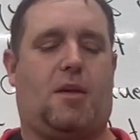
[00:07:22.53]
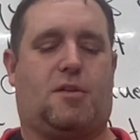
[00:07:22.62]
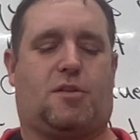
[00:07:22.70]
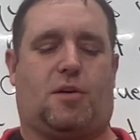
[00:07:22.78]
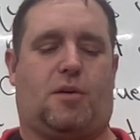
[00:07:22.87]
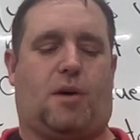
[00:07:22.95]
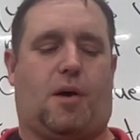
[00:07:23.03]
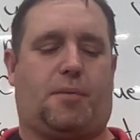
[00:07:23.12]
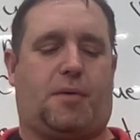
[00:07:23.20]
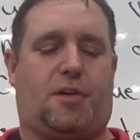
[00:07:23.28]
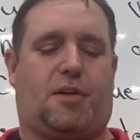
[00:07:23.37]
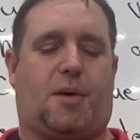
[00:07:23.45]
So all
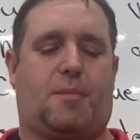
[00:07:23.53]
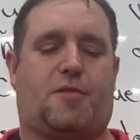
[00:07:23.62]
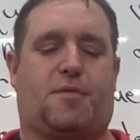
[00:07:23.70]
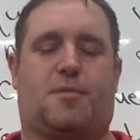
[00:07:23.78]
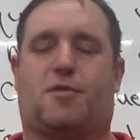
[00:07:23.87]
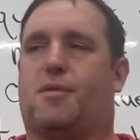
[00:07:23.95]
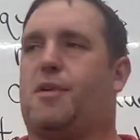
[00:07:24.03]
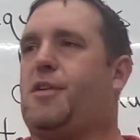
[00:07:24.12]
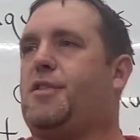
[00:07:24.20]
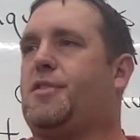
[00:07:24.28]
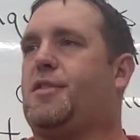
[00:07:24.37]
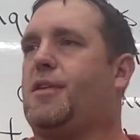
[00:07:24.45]
wood comes from
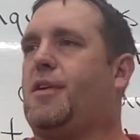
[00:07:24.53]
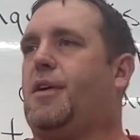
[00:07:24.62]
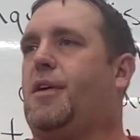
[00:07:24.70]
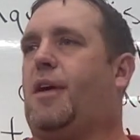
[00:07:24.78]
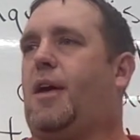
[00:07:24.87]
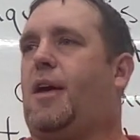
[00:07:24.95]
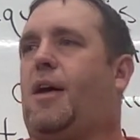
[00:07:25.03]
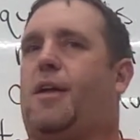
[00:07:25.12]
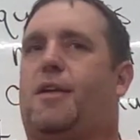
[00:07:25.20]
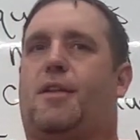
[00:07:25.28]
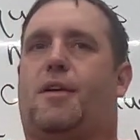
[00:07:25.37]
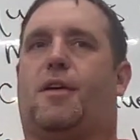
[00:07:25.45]
trees,
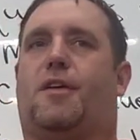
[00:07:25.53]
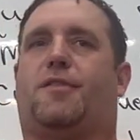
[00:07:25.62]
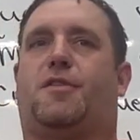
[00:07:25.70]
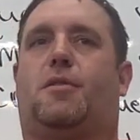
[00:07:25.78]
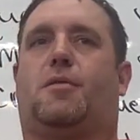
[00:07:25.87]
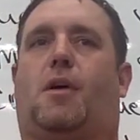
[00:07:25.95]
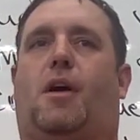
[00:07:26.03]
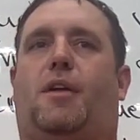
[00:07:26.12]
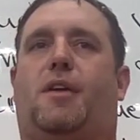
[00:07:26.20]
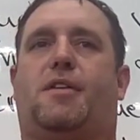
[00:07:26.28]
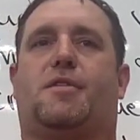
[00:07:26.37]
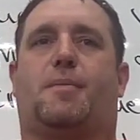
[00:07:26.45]
and there are a few
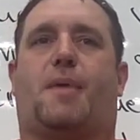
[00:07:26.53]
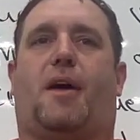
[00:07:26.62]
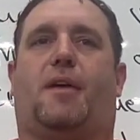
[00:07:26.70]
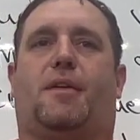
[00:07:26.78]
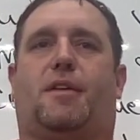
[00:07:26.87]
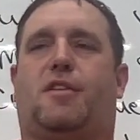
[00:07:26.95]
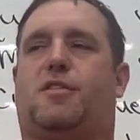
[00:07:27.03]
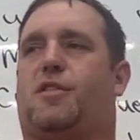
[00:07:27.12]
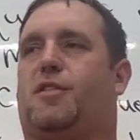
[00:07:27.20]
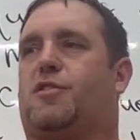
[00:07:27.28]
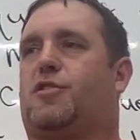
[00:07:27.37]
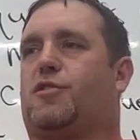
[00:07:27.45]
qualities about each of
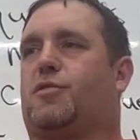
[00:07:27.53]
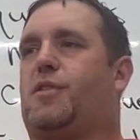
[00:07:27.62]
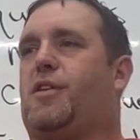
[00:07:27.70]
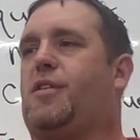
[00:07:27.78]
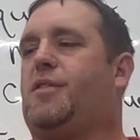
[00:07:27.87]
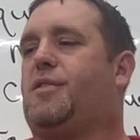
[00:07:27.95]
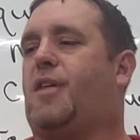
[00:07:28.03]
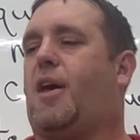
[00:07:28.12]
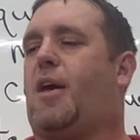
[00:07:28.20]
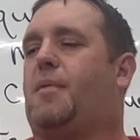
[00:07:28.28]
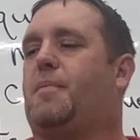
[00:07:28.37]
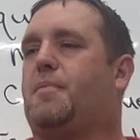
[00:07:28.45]
those trees
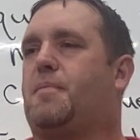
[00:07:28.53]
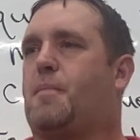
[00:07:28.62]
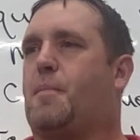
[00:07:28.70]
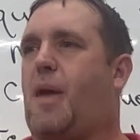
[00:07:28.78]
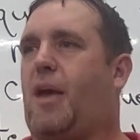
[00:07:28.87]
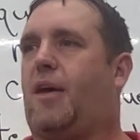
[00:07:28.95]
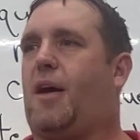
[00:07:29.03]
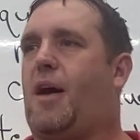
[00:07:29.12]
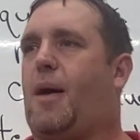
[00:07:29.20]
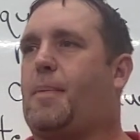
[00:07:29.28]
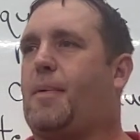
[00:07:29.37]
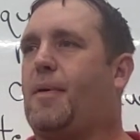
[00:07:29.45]
that make
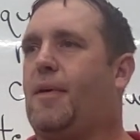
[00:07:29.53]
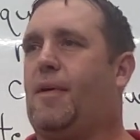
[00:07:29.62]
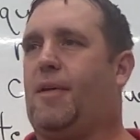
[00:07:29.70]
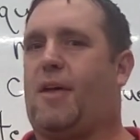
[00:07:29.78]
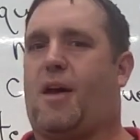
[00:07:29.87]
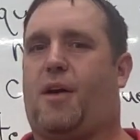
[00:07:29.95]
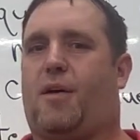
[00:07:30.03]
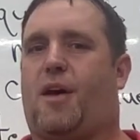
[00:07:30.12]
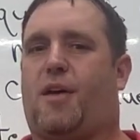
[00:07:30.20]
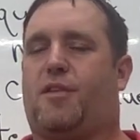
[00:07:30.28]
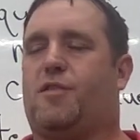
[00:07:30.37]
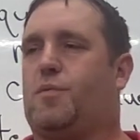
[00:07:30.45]
up
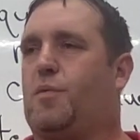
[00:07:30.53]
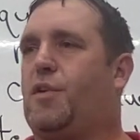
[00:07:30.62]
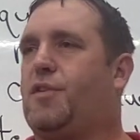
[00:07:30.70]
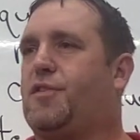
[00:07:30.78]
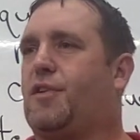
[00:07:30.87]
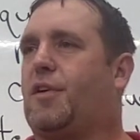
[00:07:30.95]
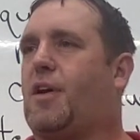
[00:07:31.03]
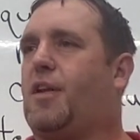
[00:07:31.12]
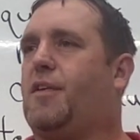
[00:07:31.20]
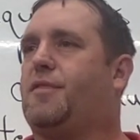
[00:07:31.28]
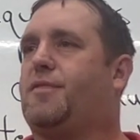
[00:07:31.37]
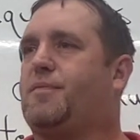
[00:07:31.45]
how these woods are
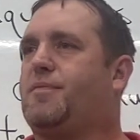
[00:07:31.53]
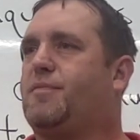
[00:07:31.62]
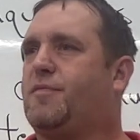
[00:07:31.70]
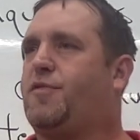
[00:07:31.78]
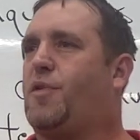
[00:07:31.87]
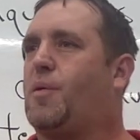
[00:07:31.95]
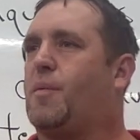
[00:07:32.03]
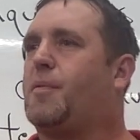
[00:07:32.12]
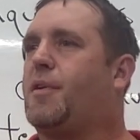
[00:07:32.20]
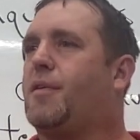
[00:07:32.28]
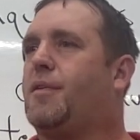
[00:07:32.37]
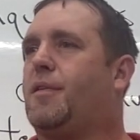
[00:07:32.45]
kind of
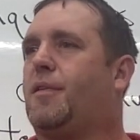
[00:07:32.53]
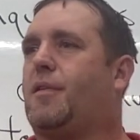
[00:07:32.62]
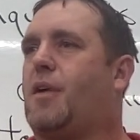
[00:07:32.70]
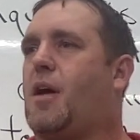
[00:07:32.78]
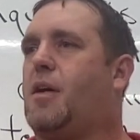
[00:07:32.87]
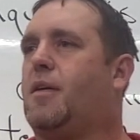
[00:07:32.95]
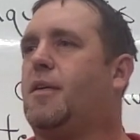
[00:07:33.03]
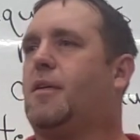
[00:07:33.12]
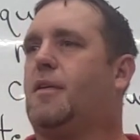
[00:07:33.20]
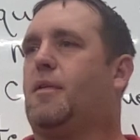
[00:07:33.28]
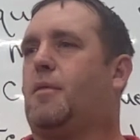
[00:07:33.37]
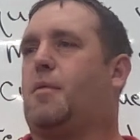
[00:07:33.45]
formed, okay?
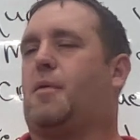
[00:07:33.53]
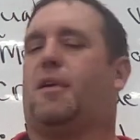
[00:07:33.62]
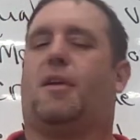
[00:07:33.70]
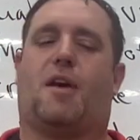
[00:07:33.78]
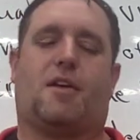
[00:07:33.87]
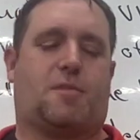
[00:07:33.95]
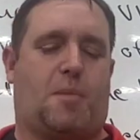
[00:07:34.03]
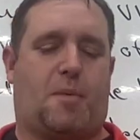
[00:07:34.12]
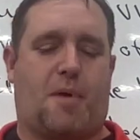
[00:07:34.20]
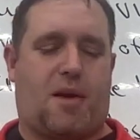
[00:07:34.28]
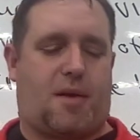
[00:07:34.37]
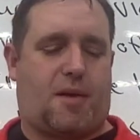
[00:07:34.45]
What were you going to ask me,
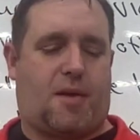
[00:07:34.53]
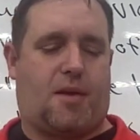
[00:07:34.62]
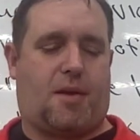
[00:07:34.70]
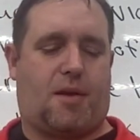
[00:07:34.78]
Brett?